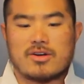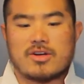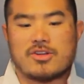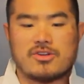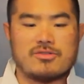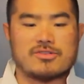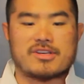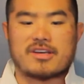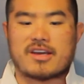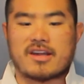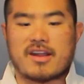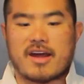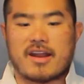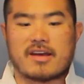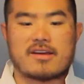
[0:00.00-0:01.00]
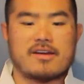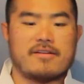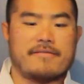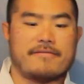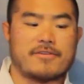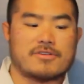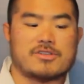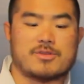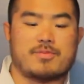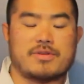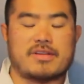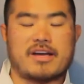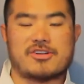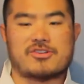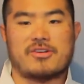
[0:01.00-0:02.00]
using kinetic versus
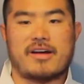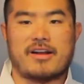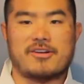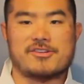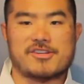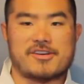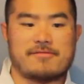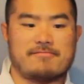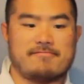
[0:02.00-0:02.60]
potential energy.